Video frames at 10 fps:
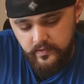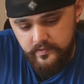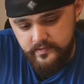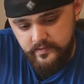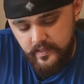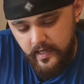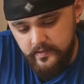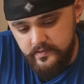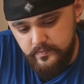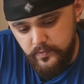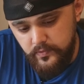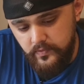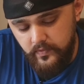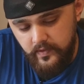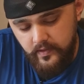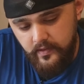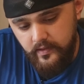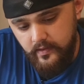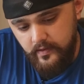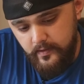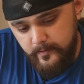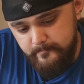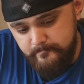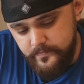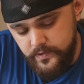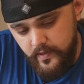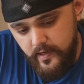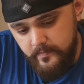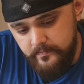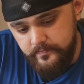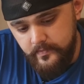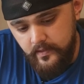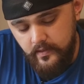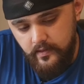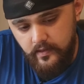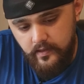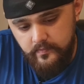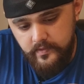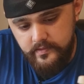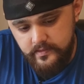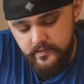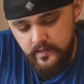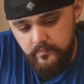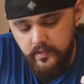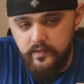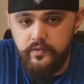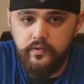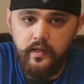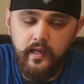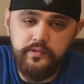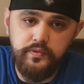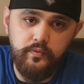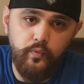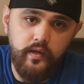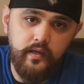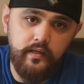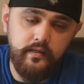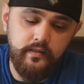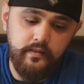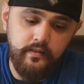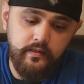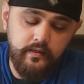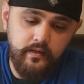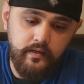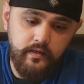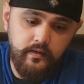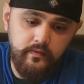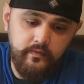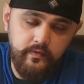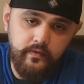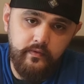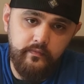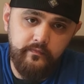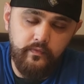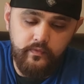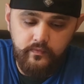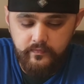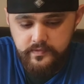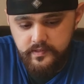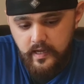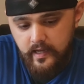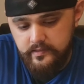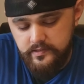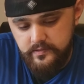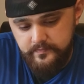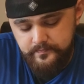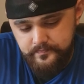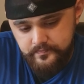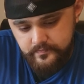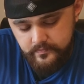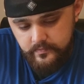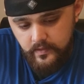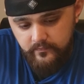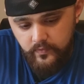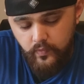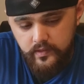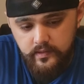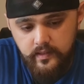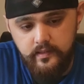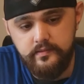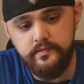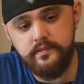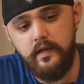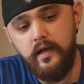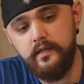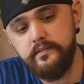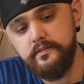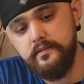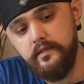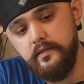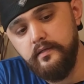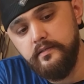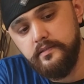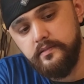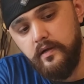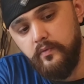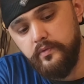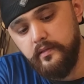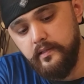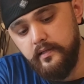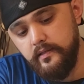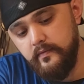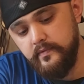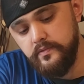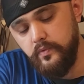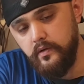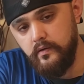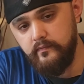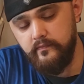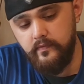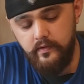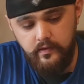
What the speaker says: It is a nice, smooth dram. This is gonna be your entryway for Scotch. If you want to get into Scotch, start with the Glen Lachlan 12.